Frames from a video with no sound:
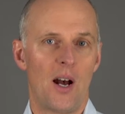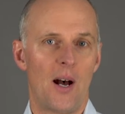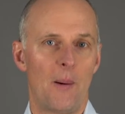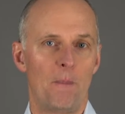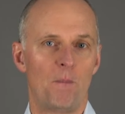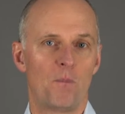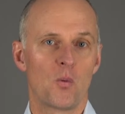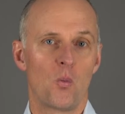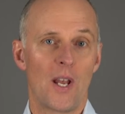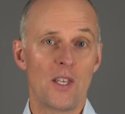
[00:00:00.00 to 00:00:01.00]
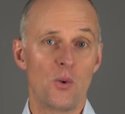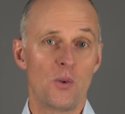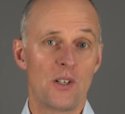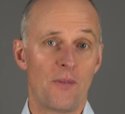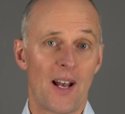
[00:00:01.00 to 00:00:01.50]
um, where
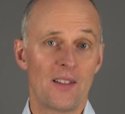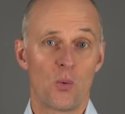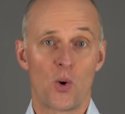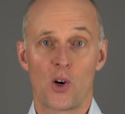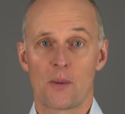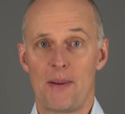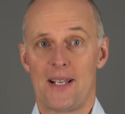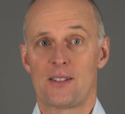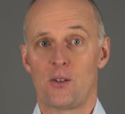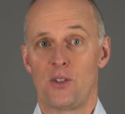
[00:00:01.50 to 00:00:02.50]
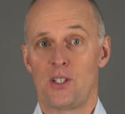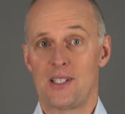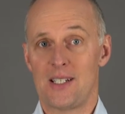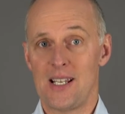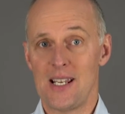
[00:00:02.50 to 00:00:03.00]
you divide the work based on the
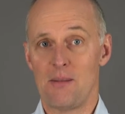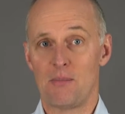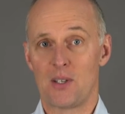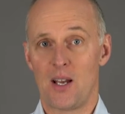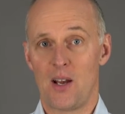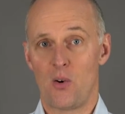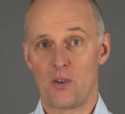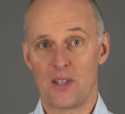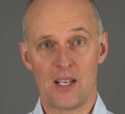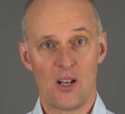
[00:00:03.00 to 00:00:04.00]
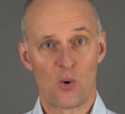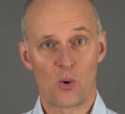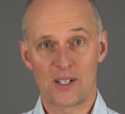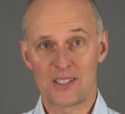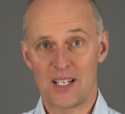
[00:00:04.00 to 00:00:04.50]
teams uh, or the
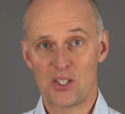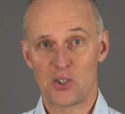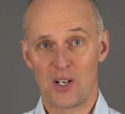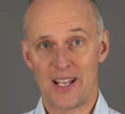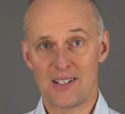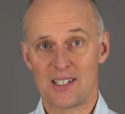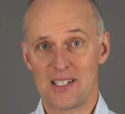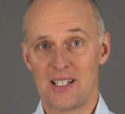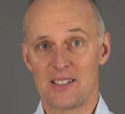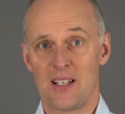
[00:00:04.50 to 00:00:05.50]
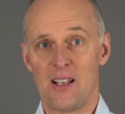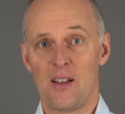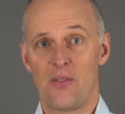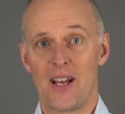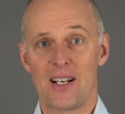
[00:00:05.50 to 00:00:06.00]
organizational entities
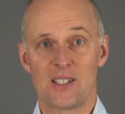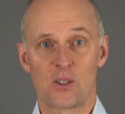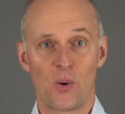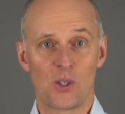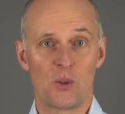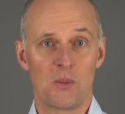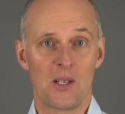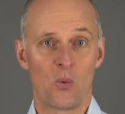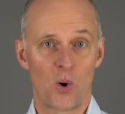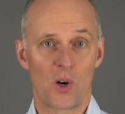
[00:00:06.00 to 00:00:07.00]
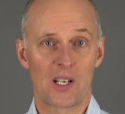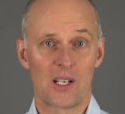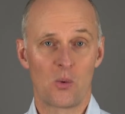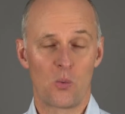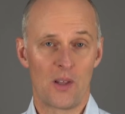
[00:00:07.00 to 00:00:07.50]
that is going to be
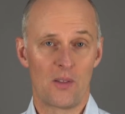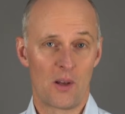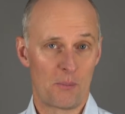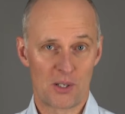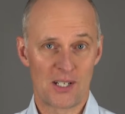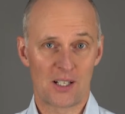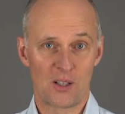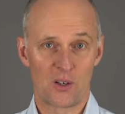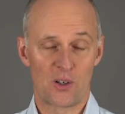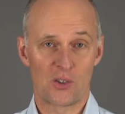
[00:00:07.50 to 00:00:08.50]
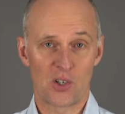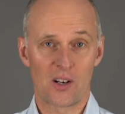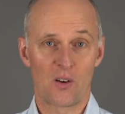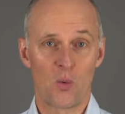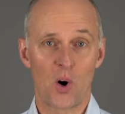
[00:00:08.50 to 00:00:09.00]
working with a particular
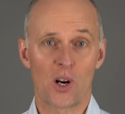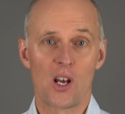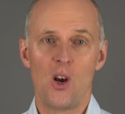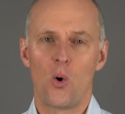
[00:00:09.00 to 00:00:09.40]
chunk of work.